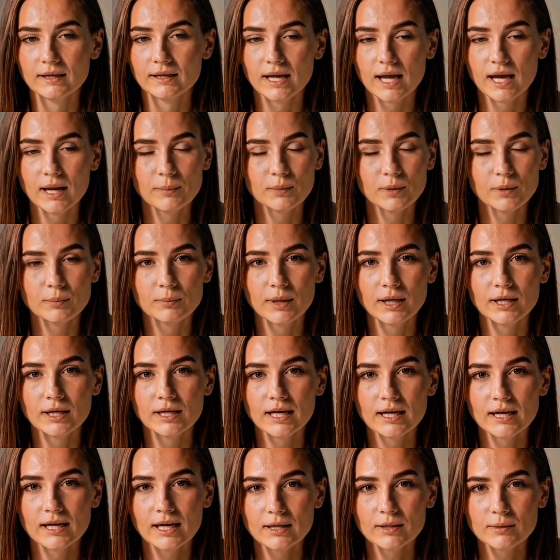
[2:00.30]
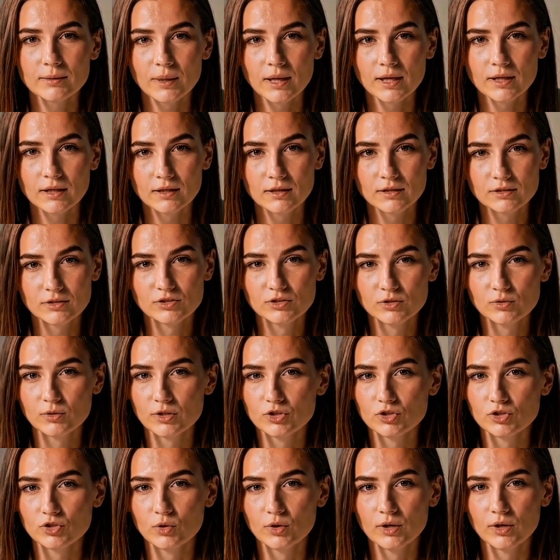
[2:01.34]
tap the big connect button to
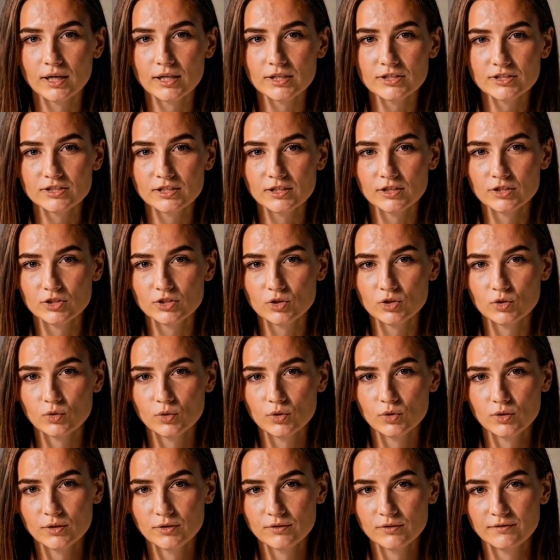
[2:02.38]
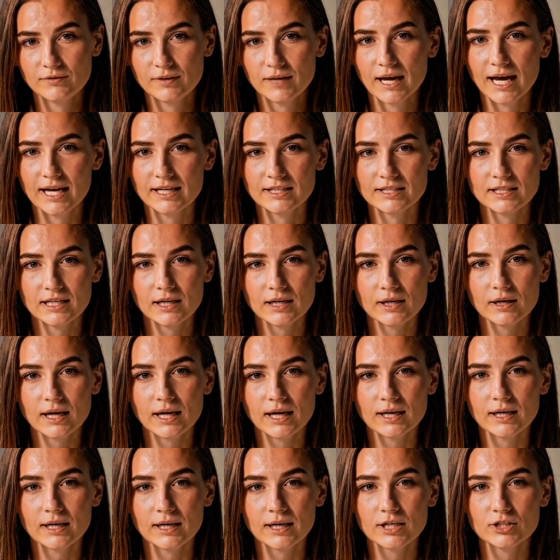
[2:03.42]
enjoy a secure, fast
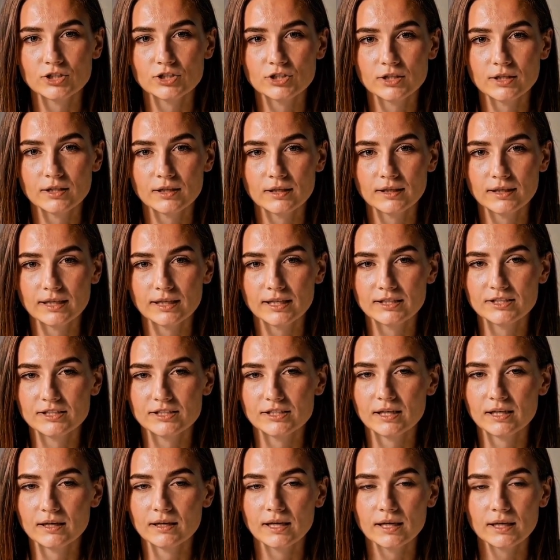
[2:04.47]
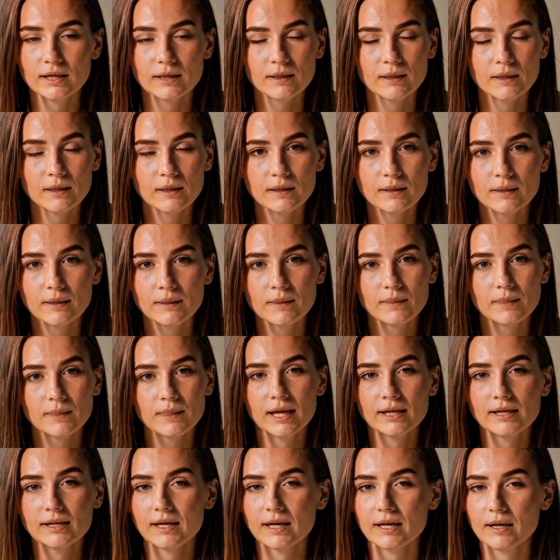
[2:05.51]
internet connection instantly.
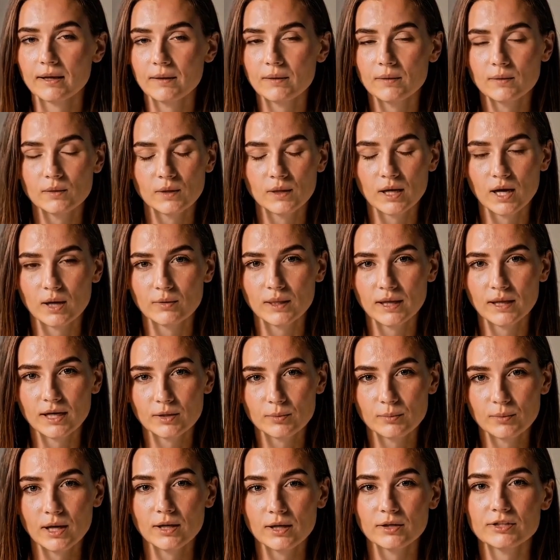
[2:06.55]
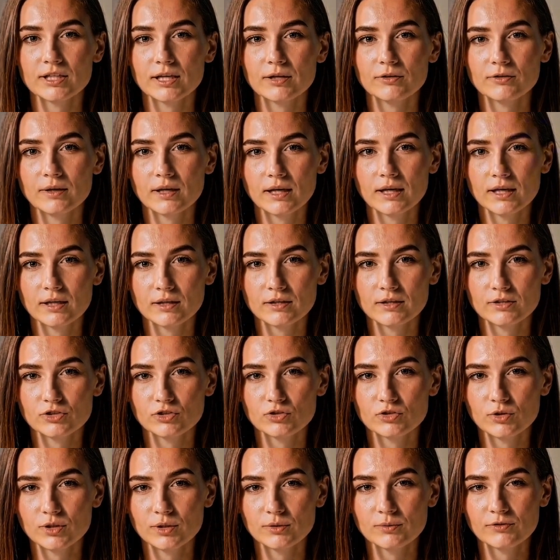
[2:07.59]
That's it. You're now ready to browse safely,
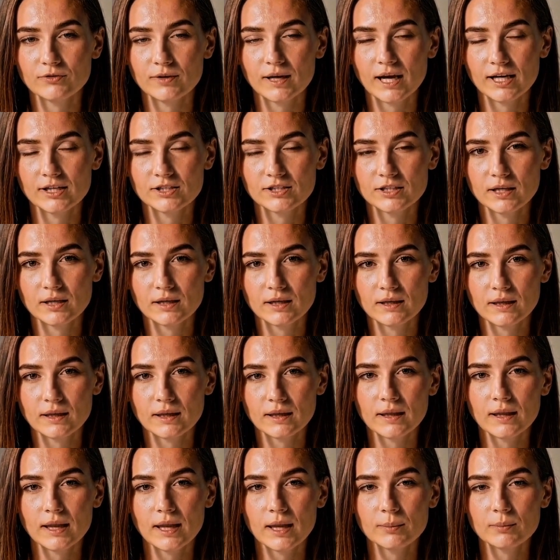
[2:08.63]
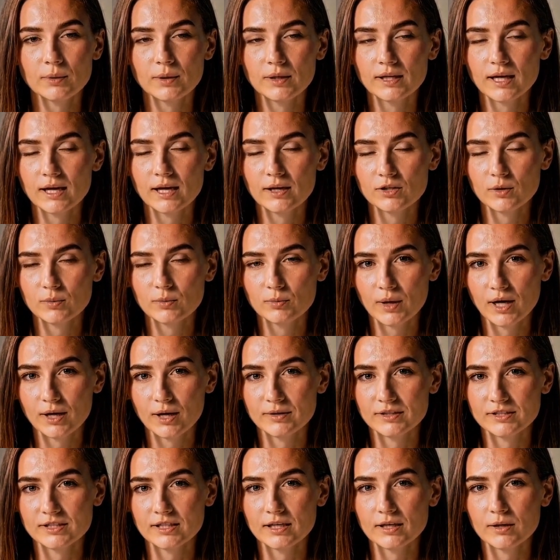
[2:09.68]
stream faster, and protect your
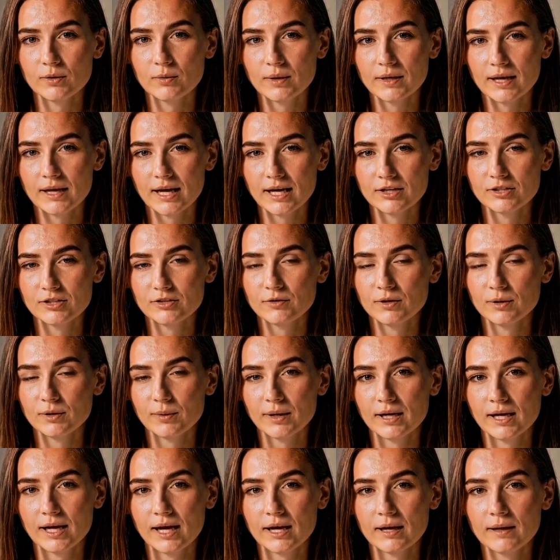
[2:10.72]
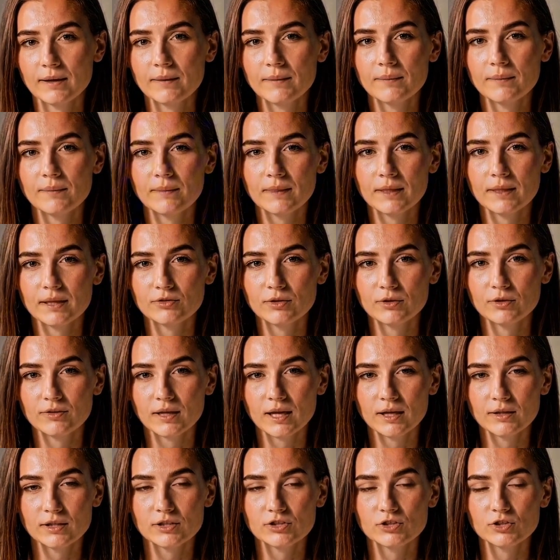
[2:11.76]
privacy with XVPN. If you
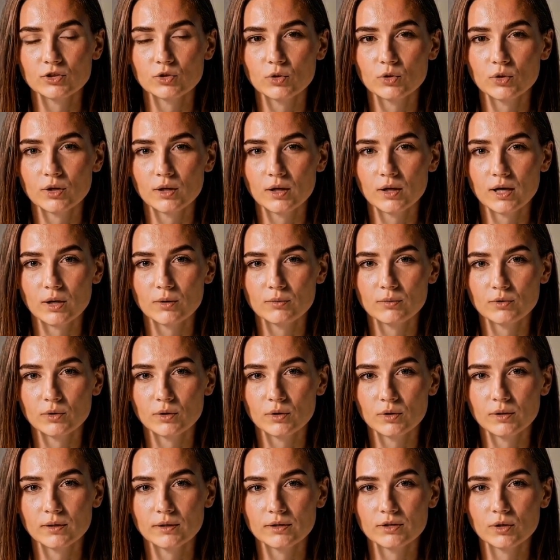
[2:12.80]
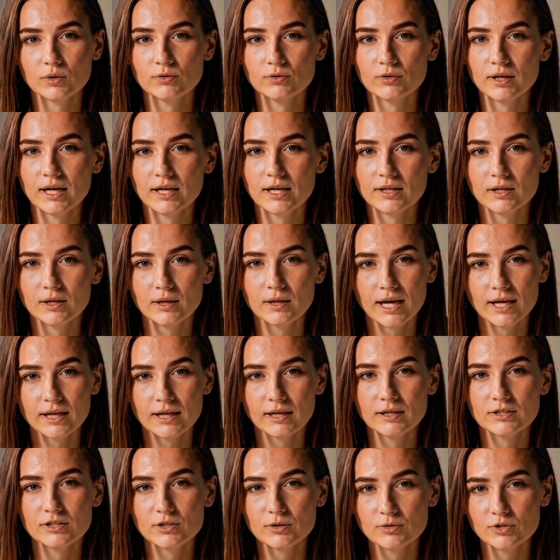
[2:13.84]
found this tutorial helpful, don't forget to
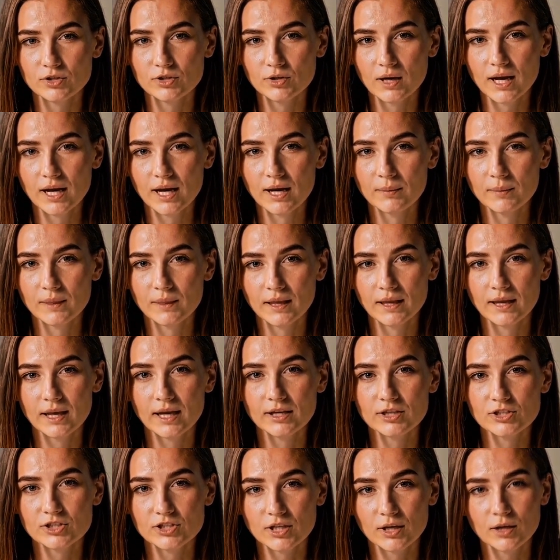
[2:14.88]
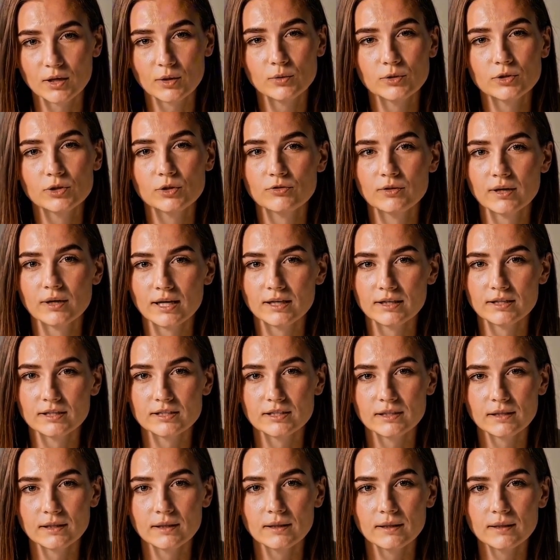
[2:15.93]
like, subscribe, and share it with your
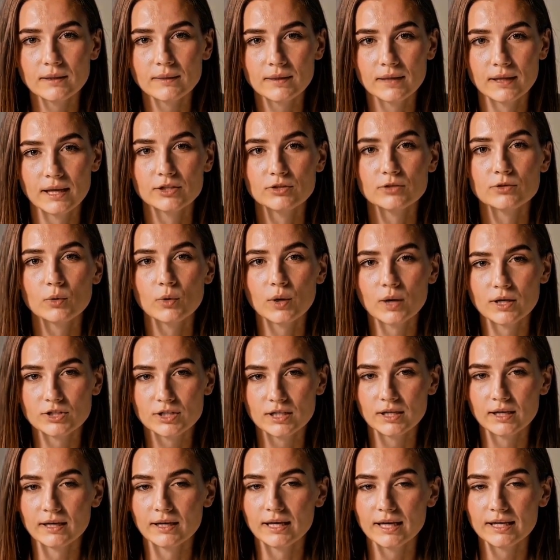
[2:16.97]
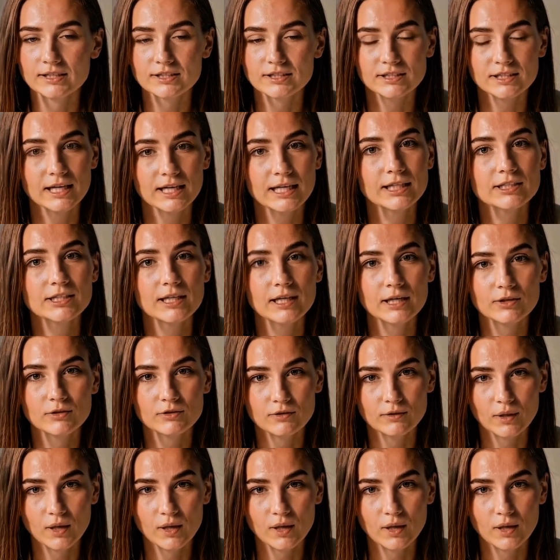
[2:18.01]
friends. Thanks for watching and stay safe